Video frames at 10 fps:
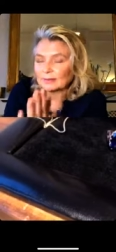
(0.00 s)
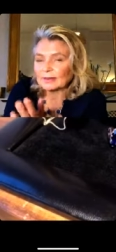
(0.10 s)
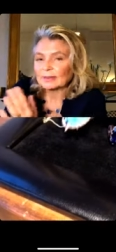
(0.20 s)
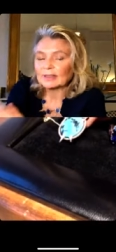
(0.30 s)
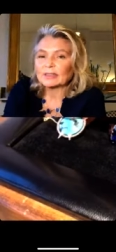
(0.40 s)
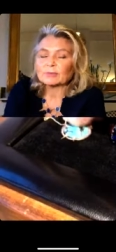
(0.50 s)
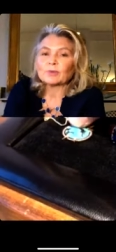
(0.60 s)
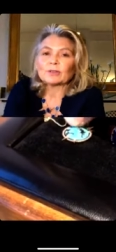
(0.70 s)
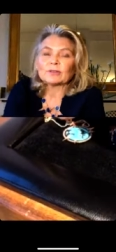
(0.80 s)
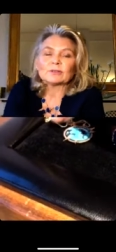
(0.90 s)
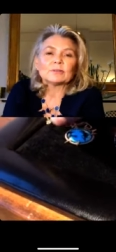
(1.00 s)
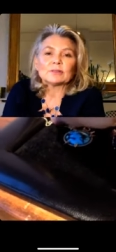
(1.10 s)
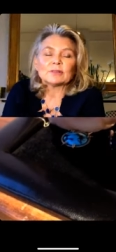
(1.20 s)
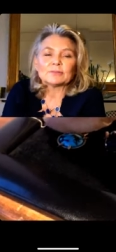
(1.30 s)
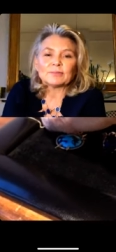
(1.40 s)
each one
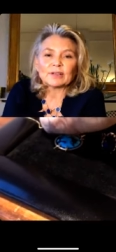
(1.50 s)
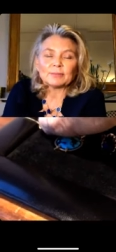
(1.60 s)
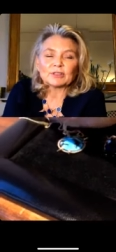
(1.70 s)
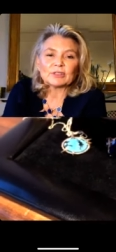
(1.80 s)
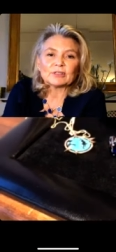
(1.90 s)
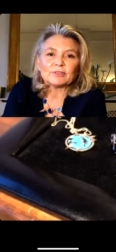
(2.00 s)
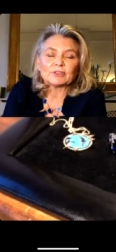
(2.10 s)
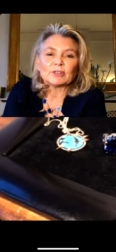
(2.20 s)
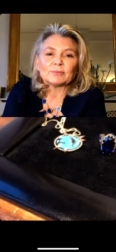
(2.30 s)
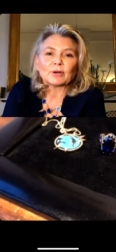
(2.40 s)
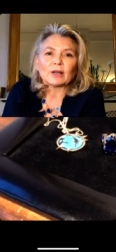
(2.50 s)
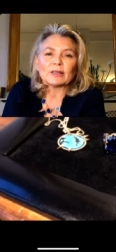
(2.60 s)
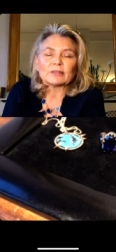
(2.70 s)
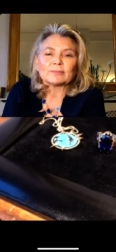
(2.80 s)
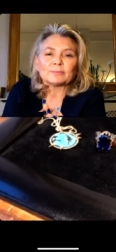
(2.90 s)
is very much individually priced.